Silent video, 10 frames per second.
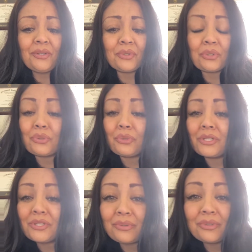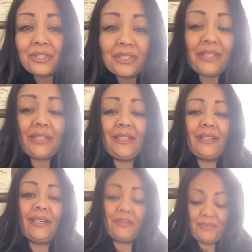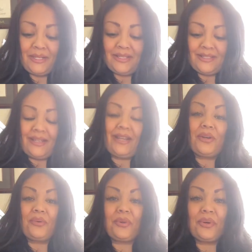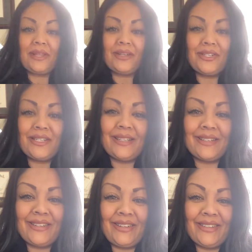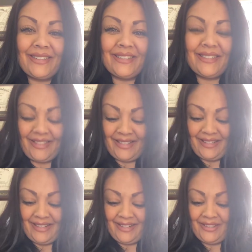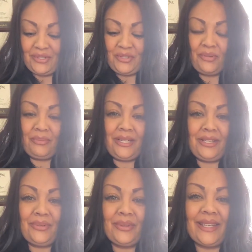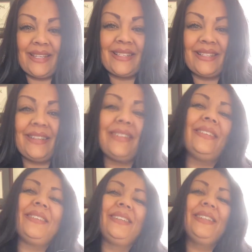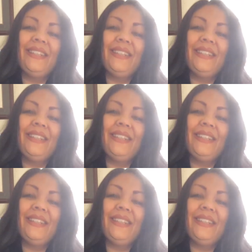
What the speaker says: doing so good. Everybody's like growing their TikToks and like there's so many new things now.